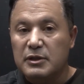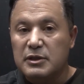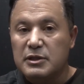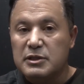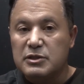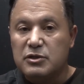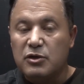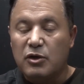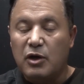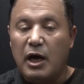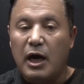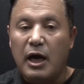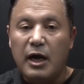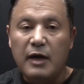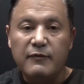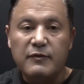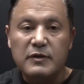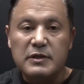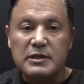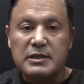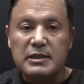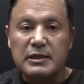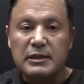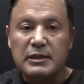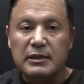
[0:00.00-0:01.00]
So
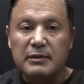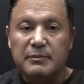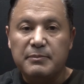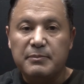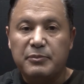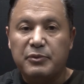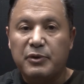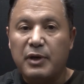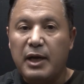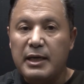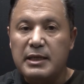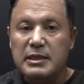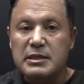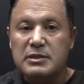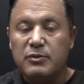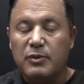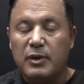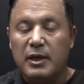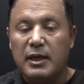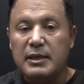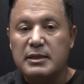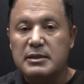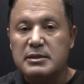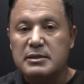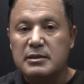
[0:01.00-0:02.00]
obviously,
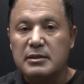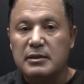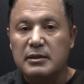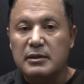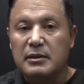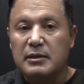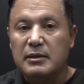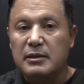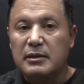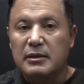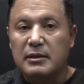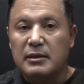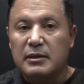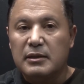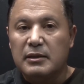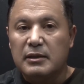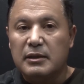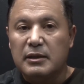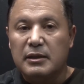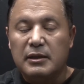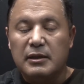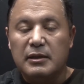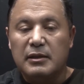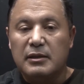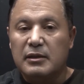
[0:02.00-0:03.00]
price-wise,
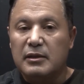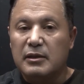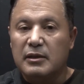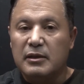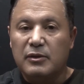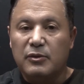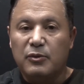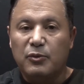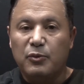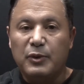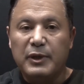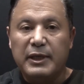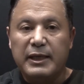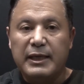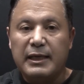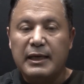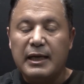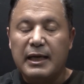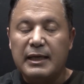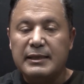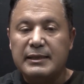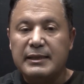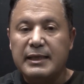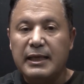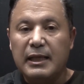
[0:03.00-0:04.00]
we
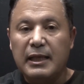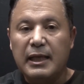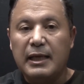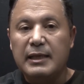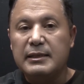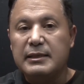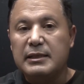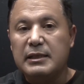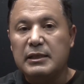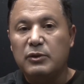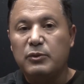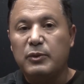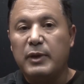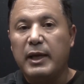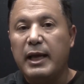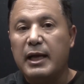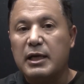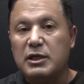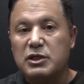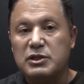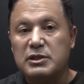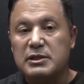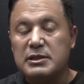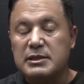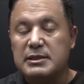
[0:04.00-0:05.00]
cannot tell until we
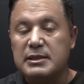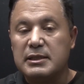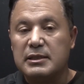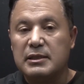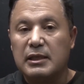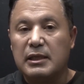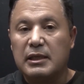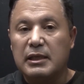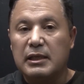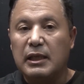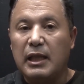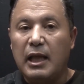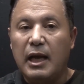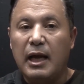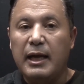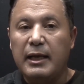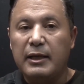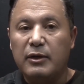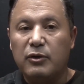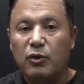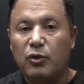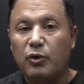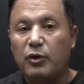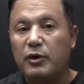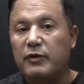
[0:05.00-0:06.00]
actually see the
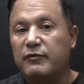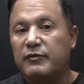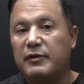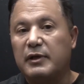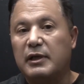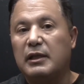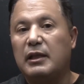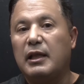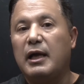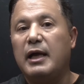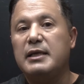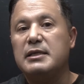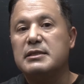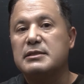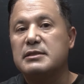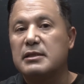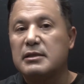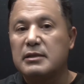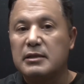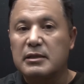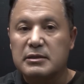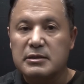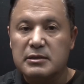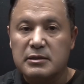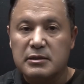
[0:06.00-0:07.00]
client, or if the client
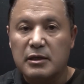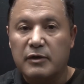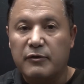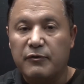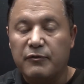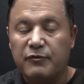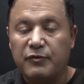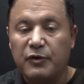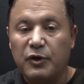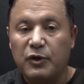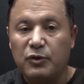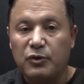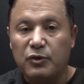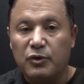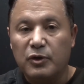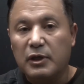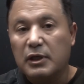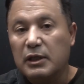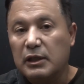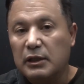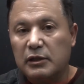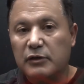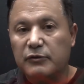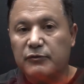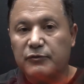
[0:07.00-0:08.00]
sends us their photo, a
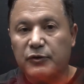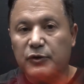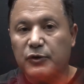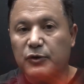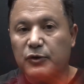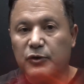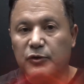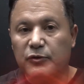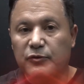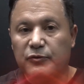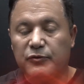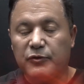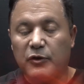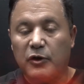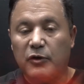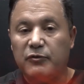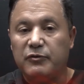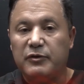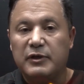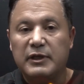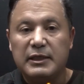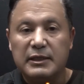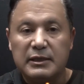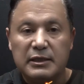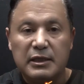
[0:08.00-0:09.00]
clear photo of
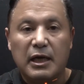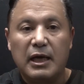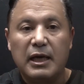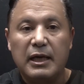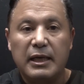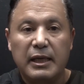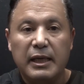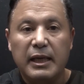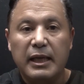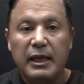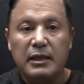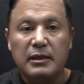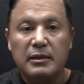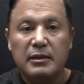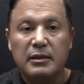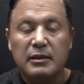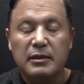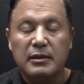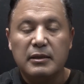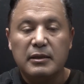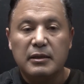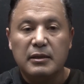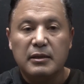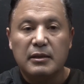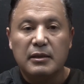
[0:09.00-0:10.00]
the entire head,
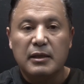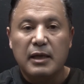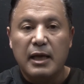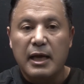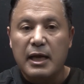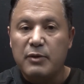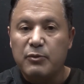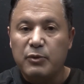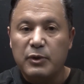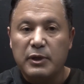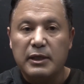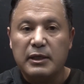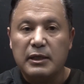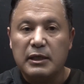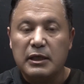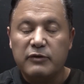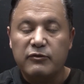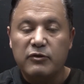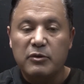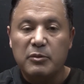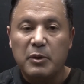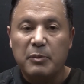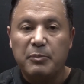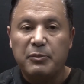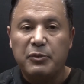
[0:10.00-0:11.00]
and we can give
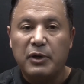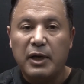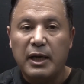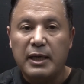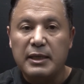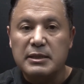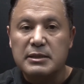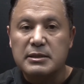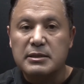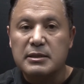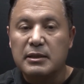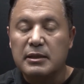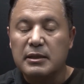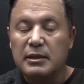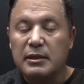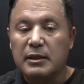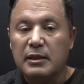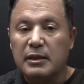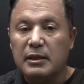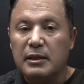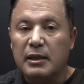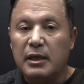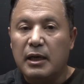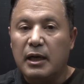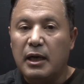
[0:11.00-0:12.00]
them a price.
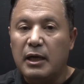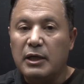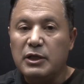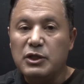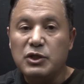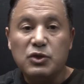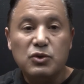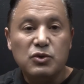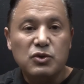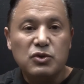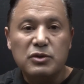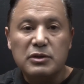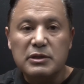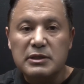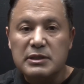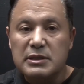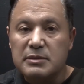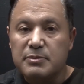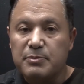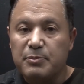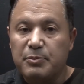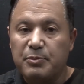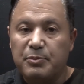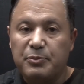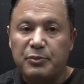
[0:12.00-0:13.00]
Usually
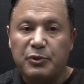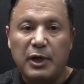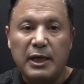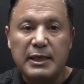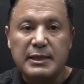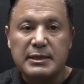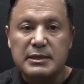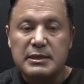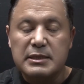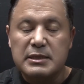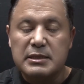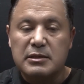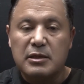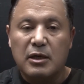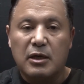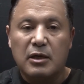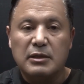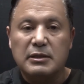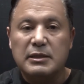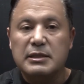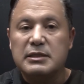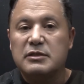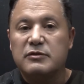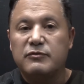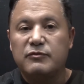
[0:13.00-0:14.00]
prices
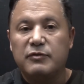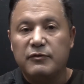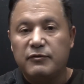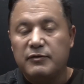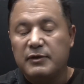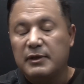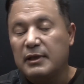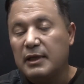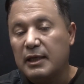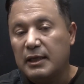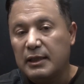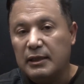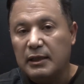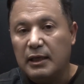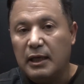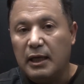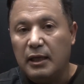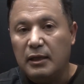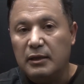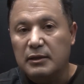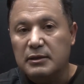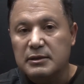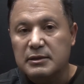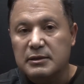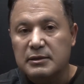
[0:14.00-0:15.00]
start as
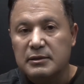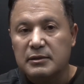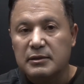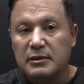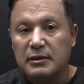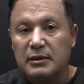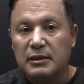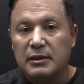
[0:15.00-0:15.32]
$1,500,